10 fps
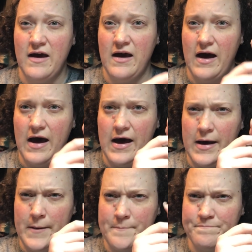
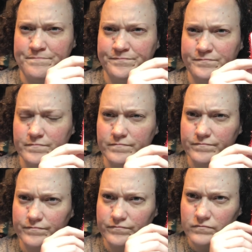
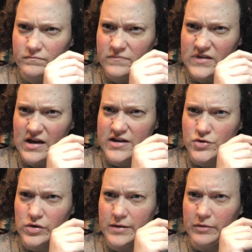It is
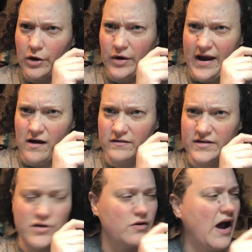really blown out. You
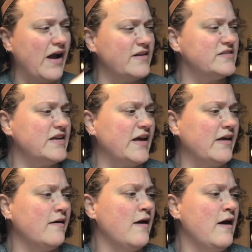can kind of see.
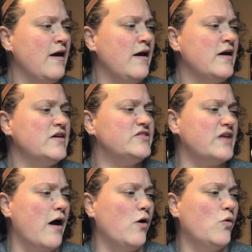
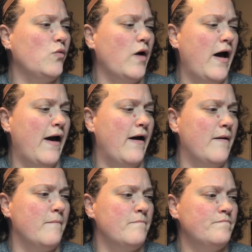So
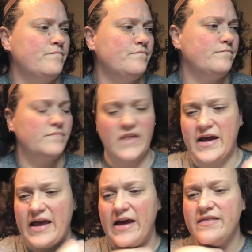again,
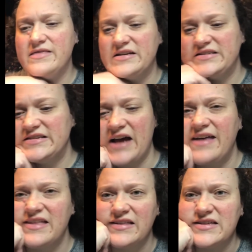I
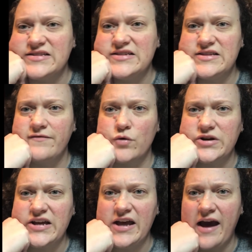think this is a
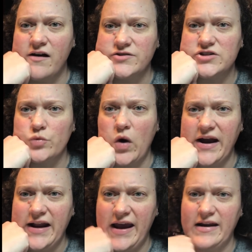14 count just white
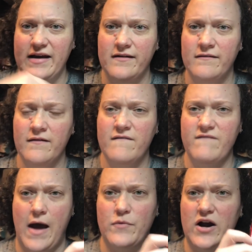Aida
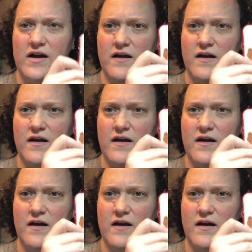fabric.